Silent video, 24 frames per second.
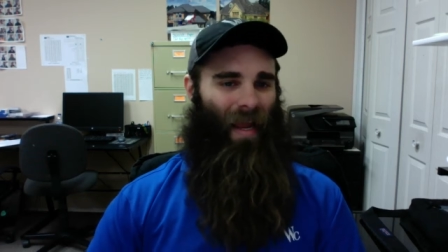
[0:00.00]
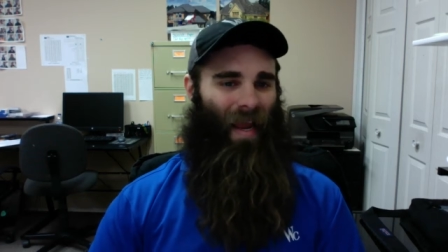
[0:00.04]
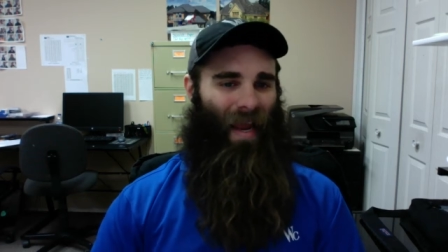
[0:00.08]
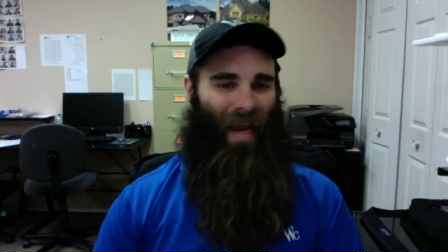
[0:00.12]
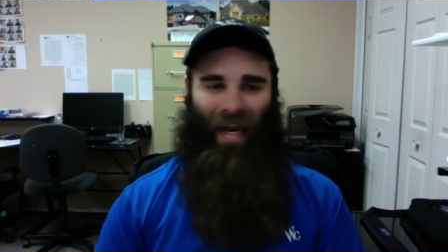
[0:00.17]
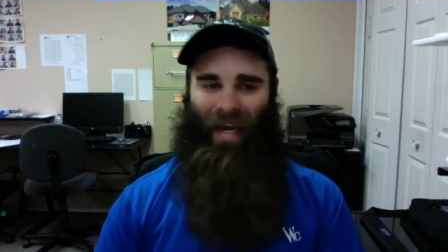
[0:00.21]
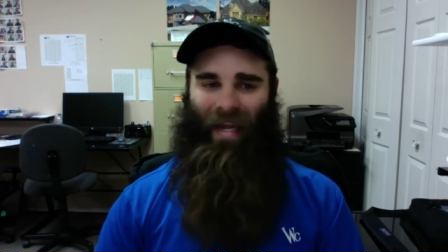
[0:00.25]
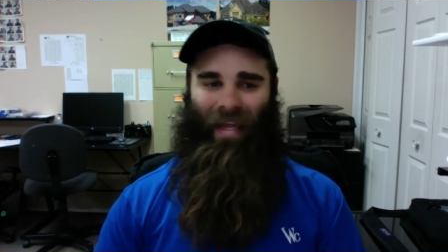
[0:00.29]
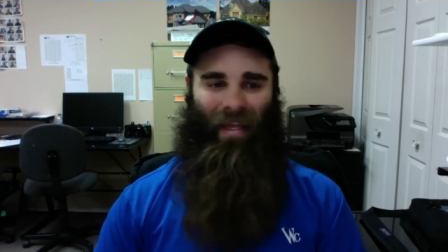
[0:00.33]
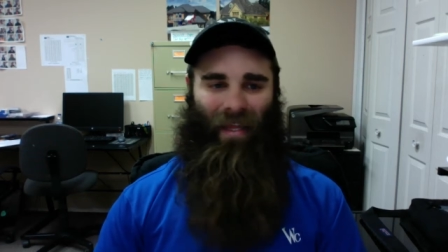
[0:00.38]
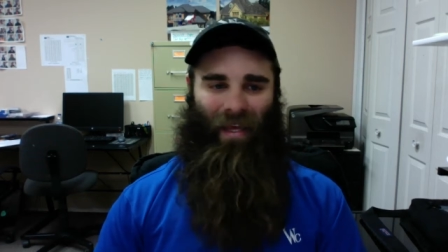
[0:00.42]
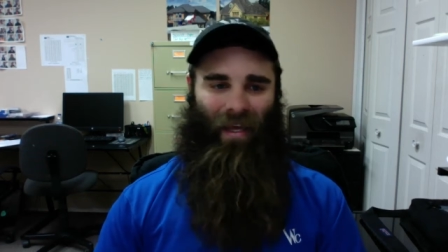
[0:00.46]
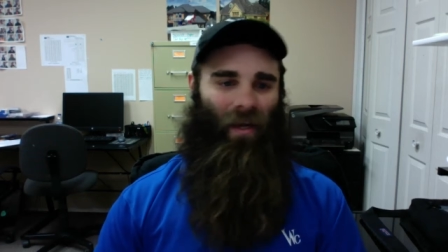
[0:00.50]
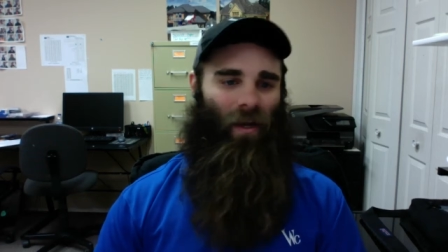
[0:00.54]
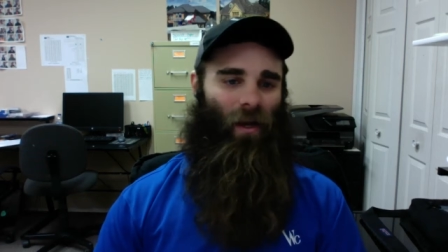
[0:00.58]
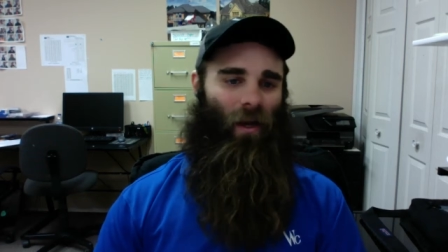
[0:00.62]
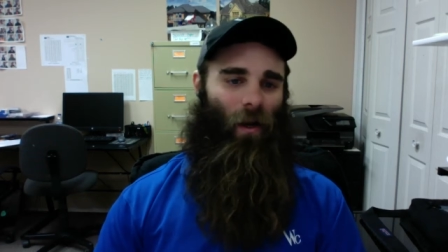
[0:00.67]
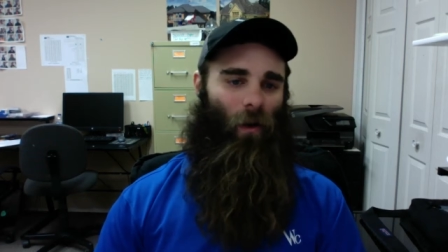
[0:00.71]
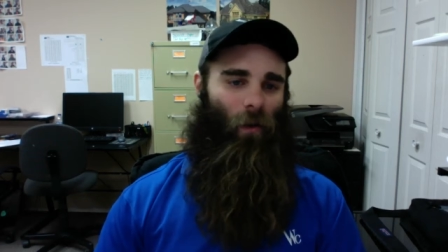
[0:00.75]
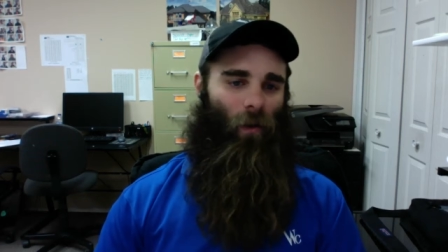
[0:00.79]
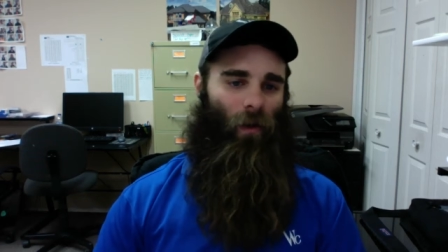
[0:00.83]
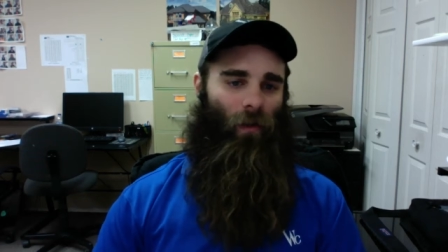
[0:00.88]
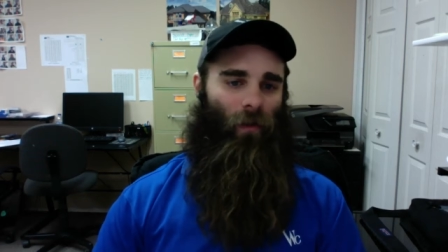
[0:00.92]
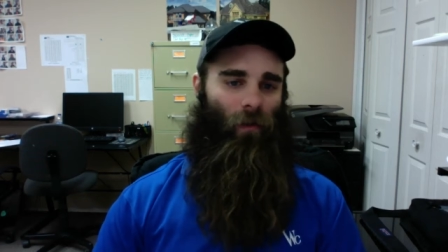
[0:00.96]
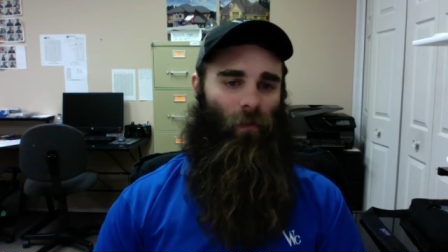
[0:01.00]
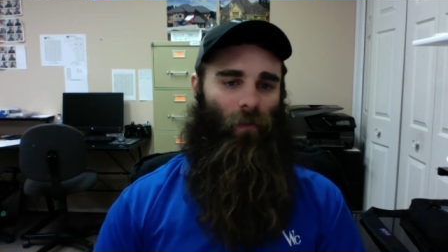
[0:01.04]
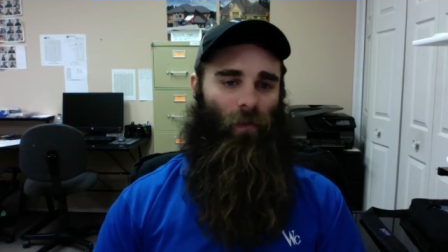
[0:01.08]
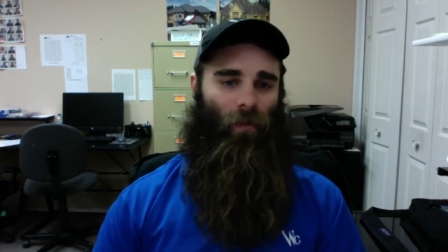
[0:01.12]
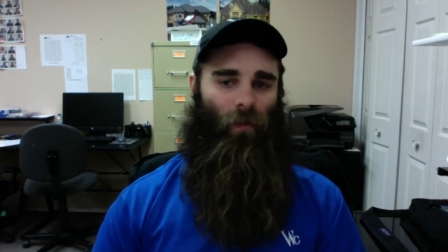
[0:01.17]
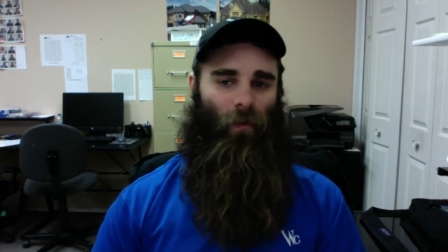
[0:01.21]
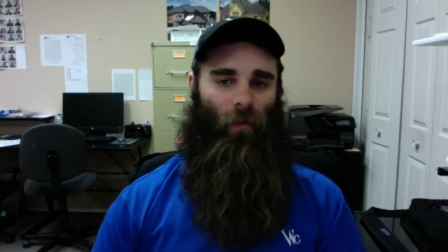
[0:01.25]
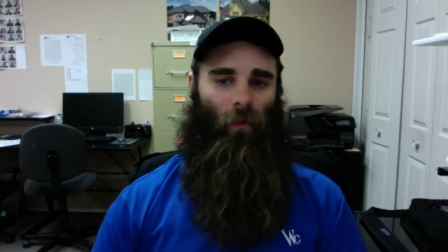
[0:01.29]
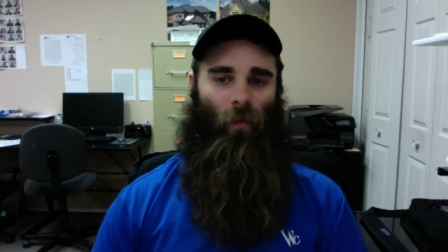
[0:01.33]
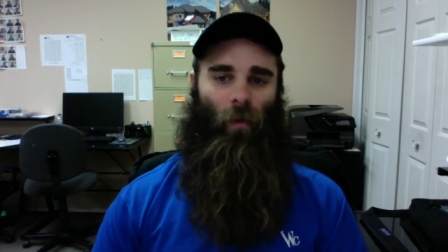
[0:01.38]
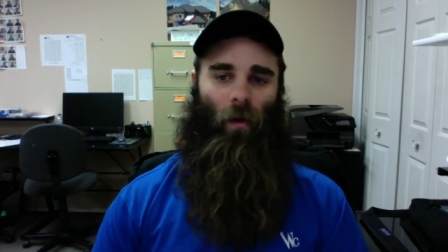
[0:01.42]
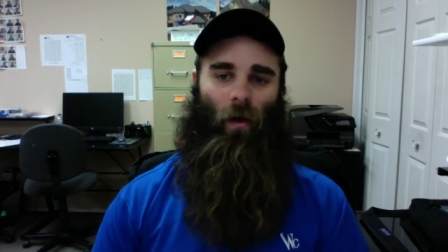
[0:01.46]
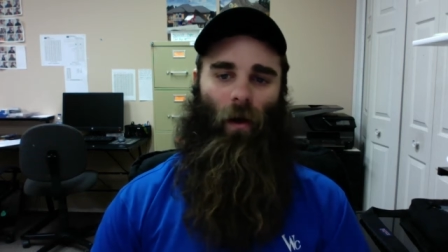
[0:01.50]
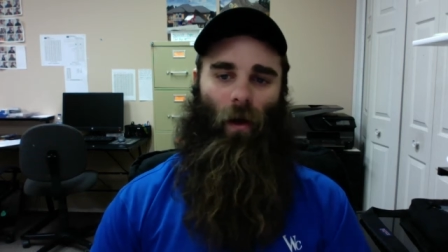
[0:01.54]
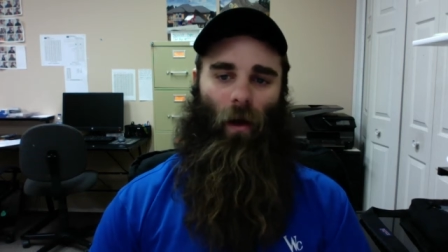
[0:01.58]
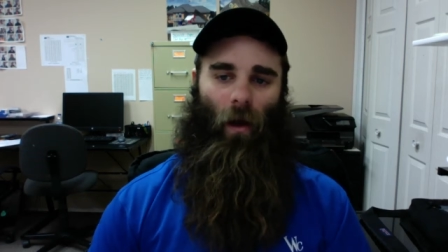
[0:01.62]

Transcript: anything can go on YouTube.